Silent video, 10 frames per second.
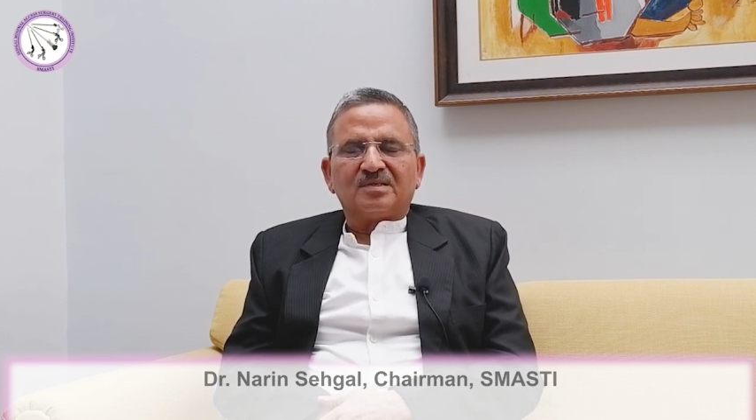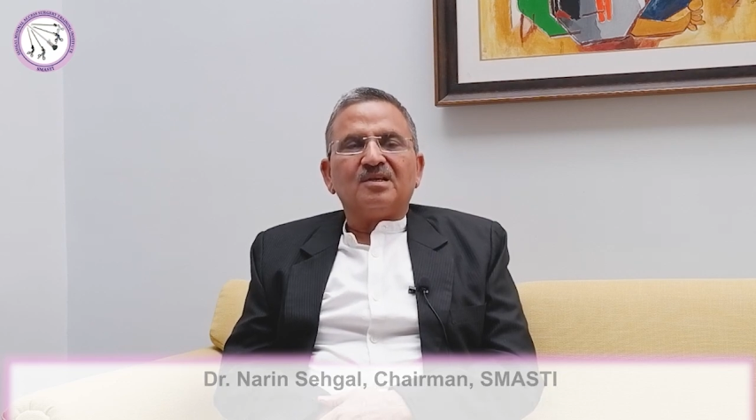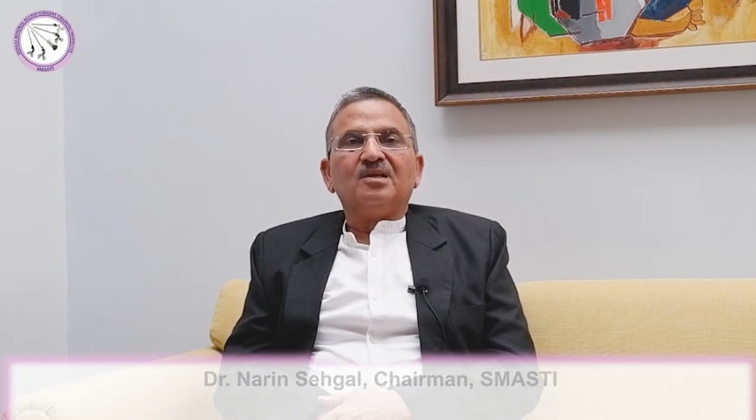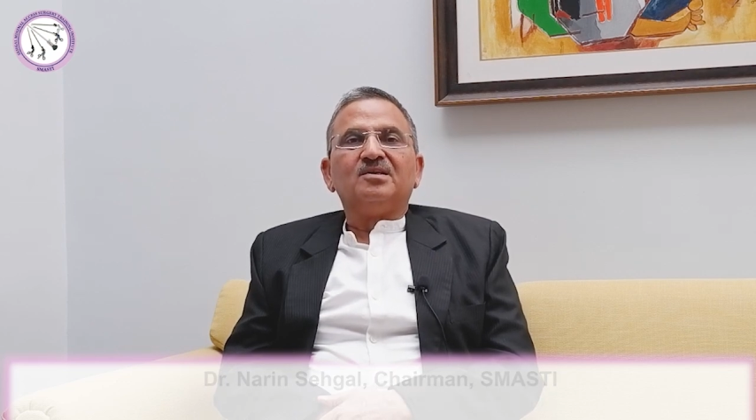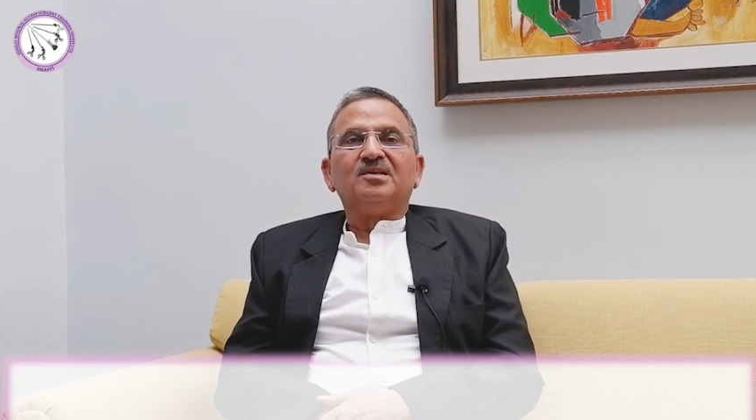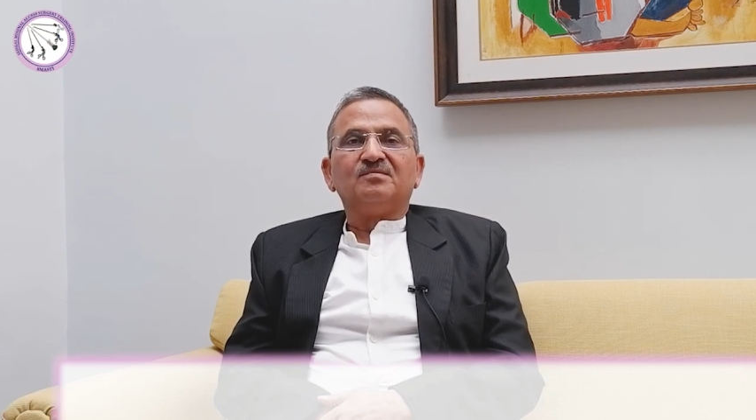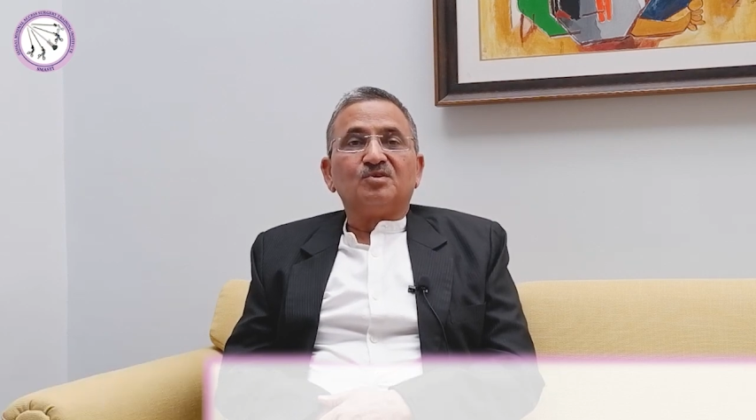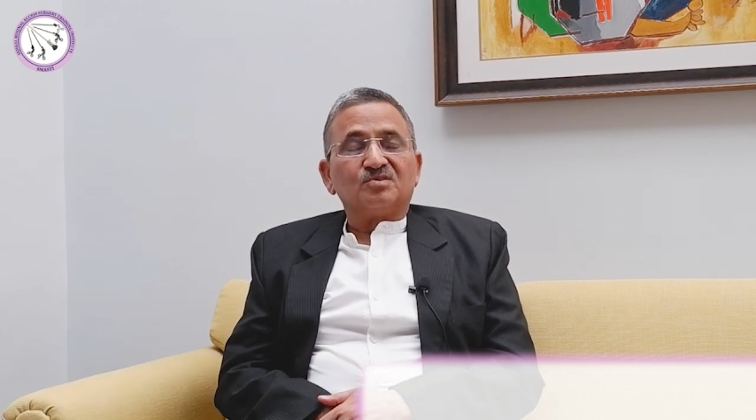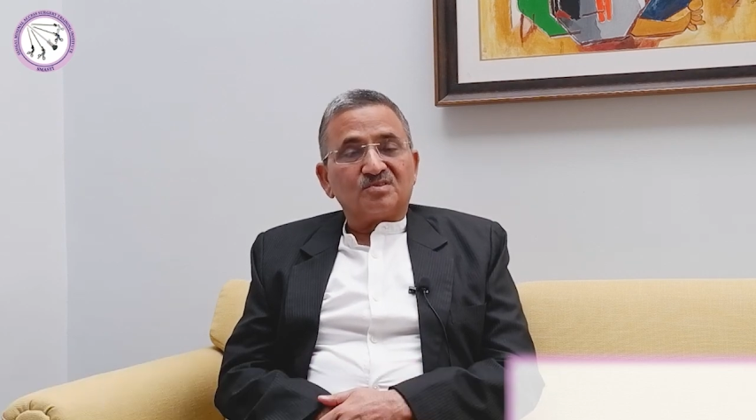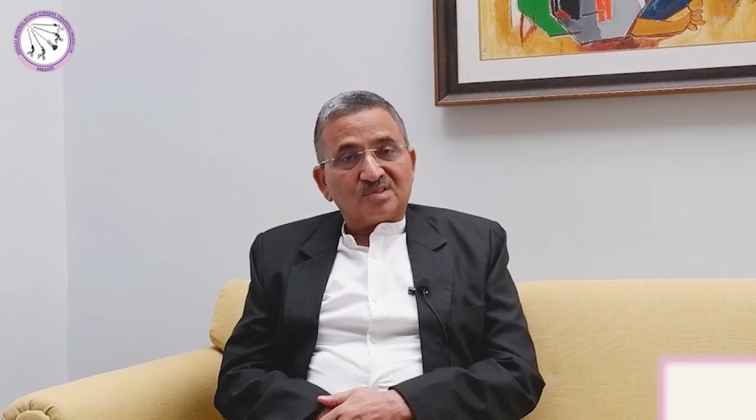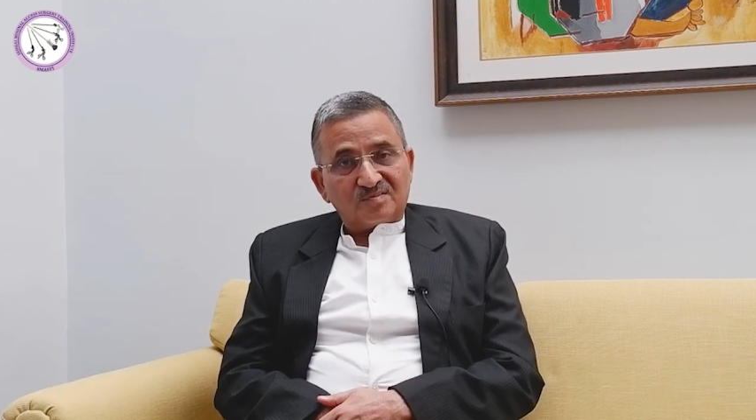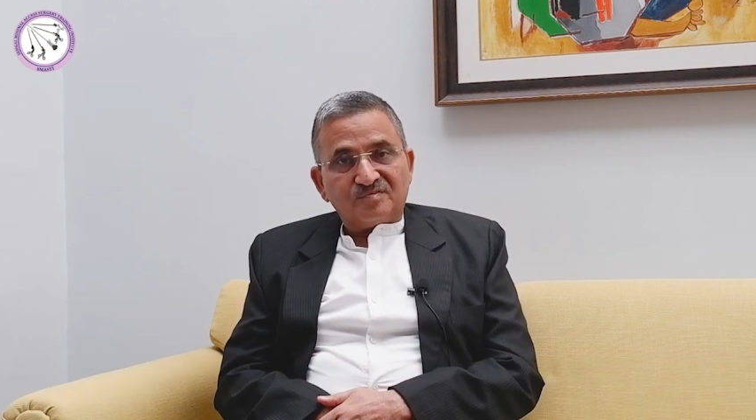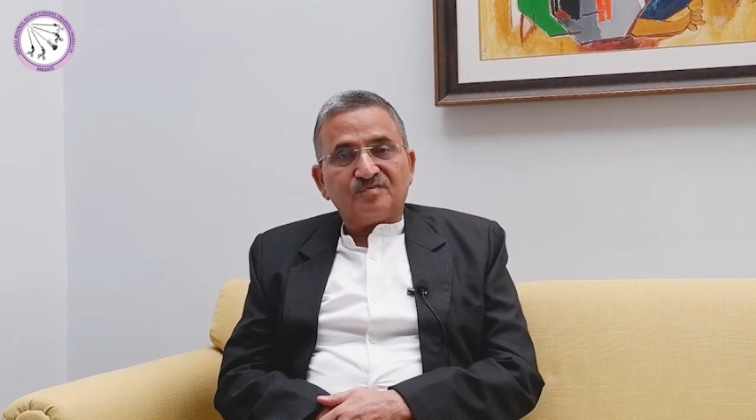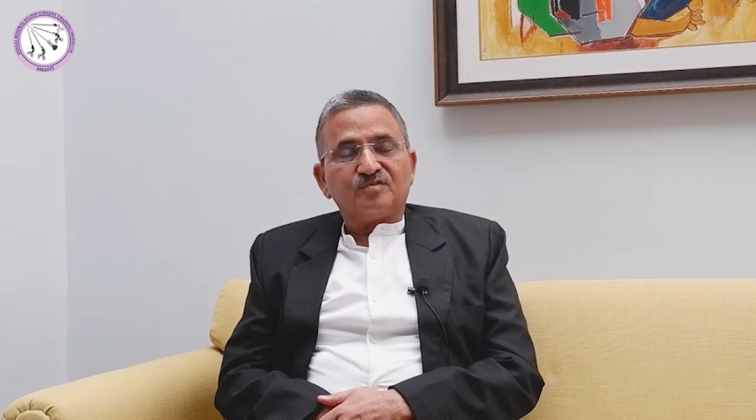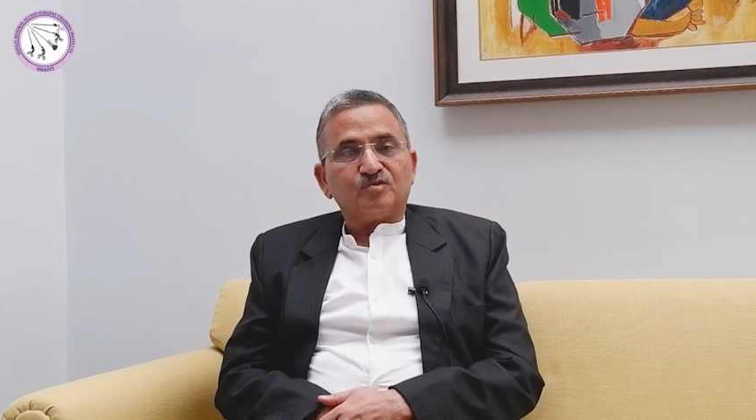Learning was
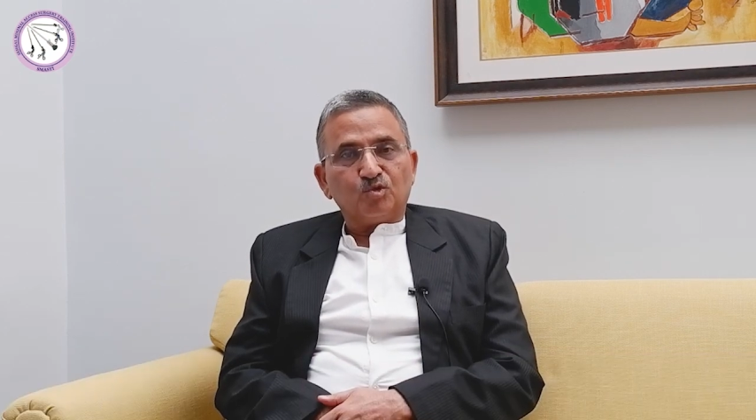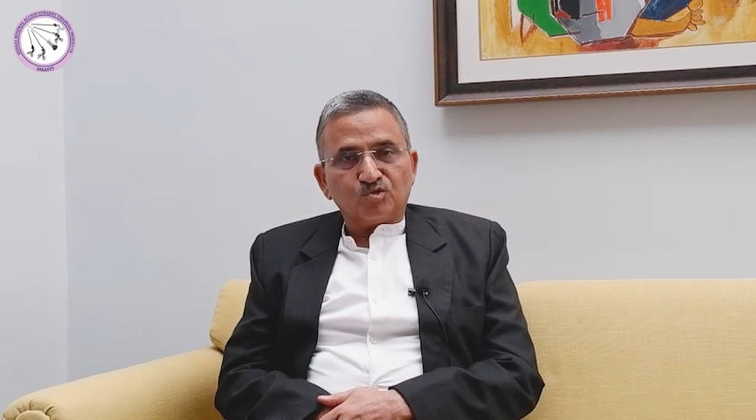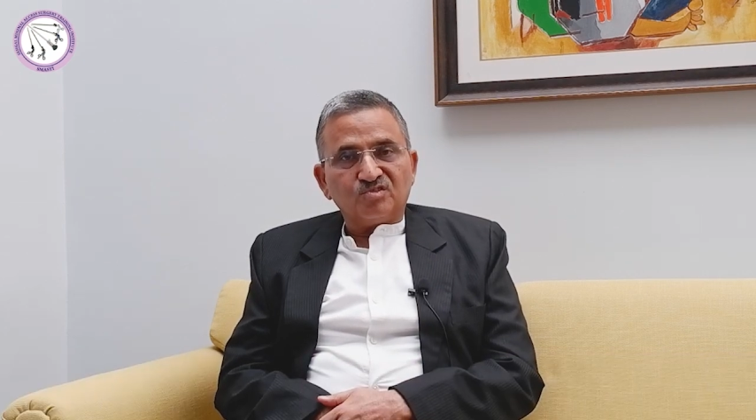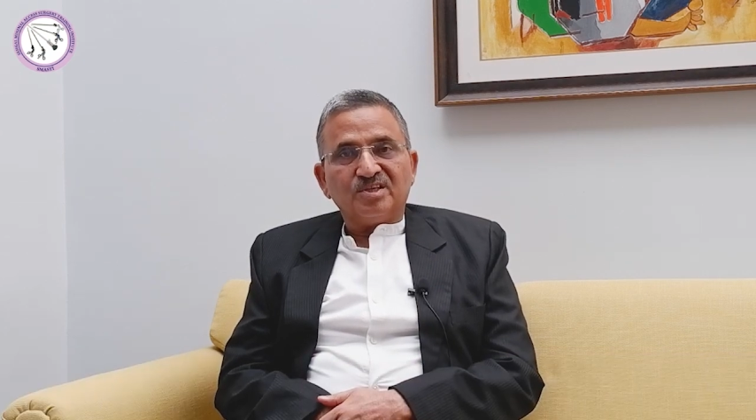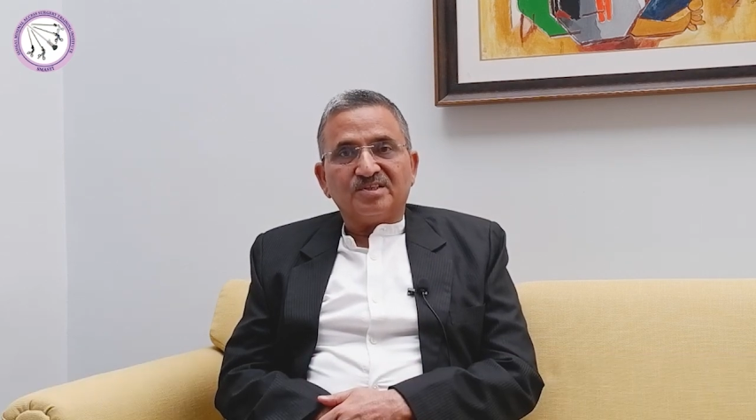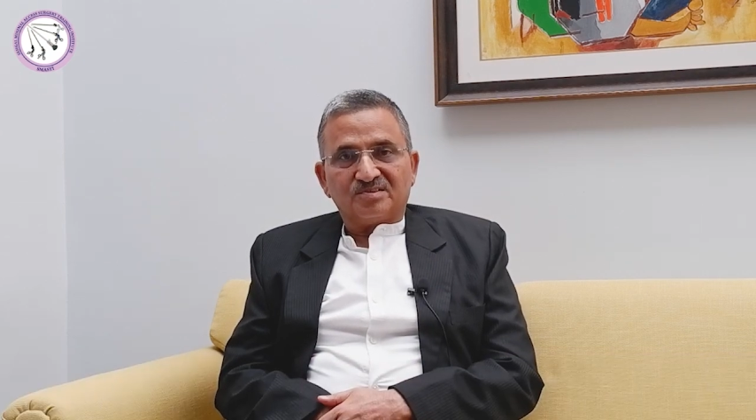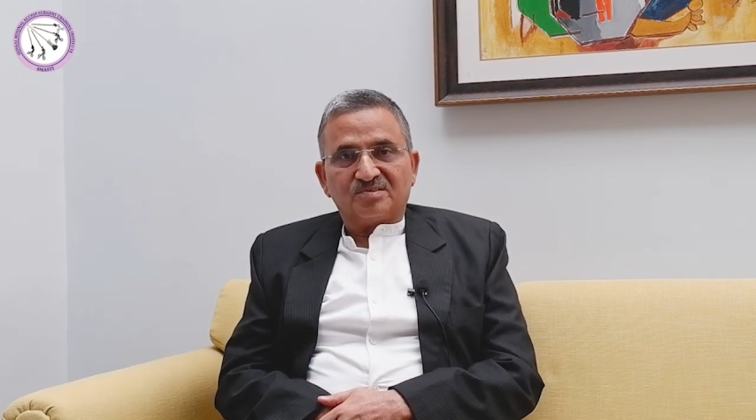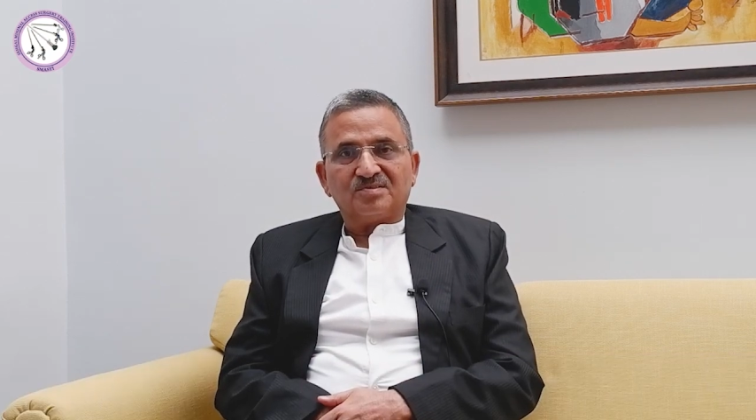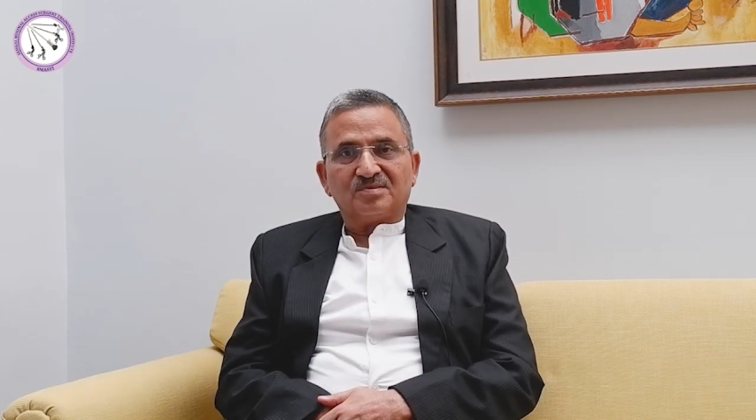tough those days.